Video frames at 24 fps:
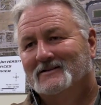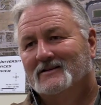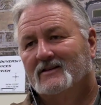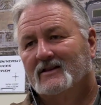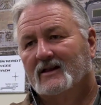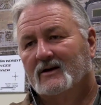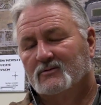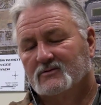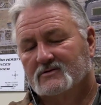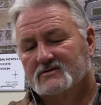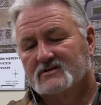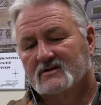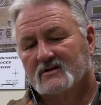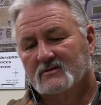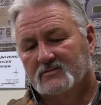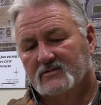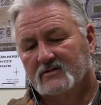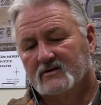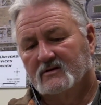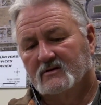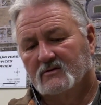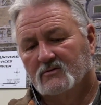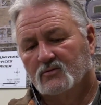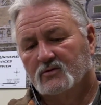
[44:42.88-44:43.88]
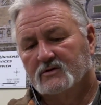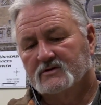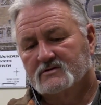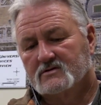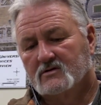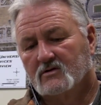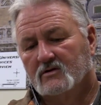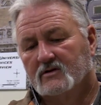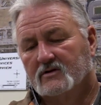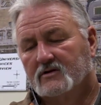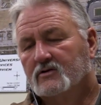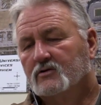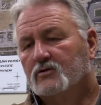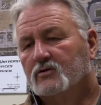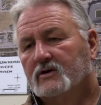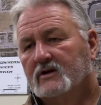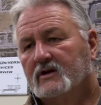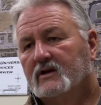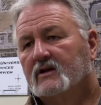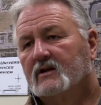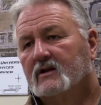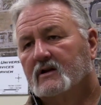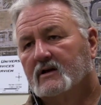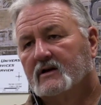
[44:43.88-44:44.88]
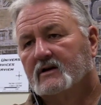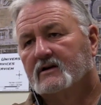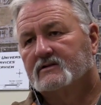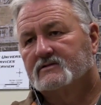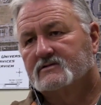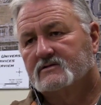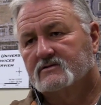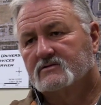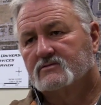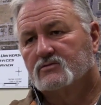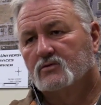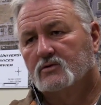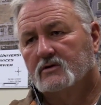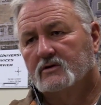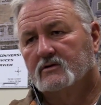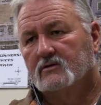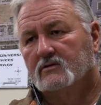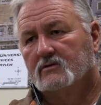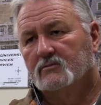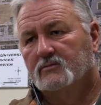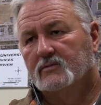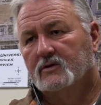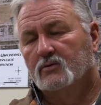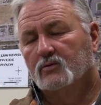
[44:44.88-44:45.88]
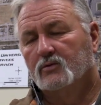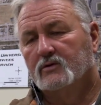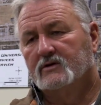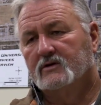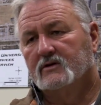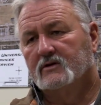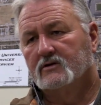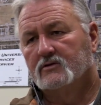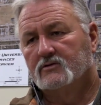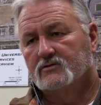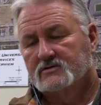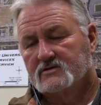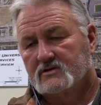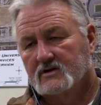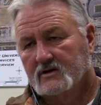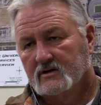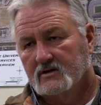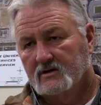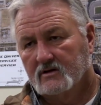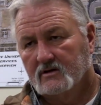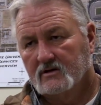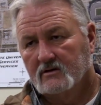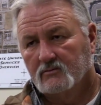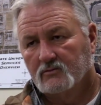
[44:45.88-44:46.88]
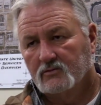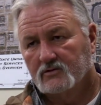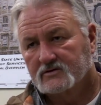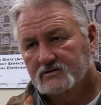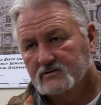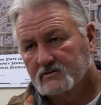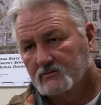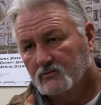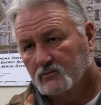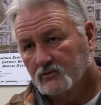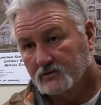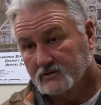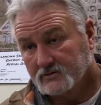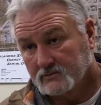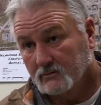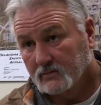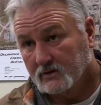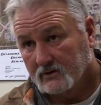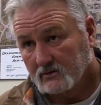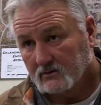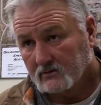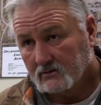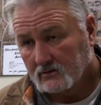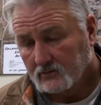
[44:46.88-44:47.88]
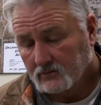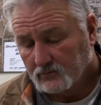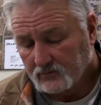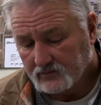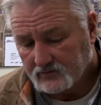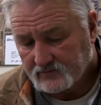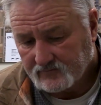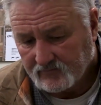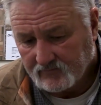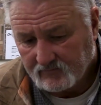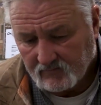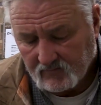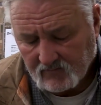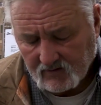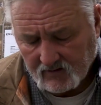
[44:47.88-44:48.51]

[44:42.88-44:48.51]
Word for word: that was something that we started doing in-house as well. But when the new stadium was built, Lewis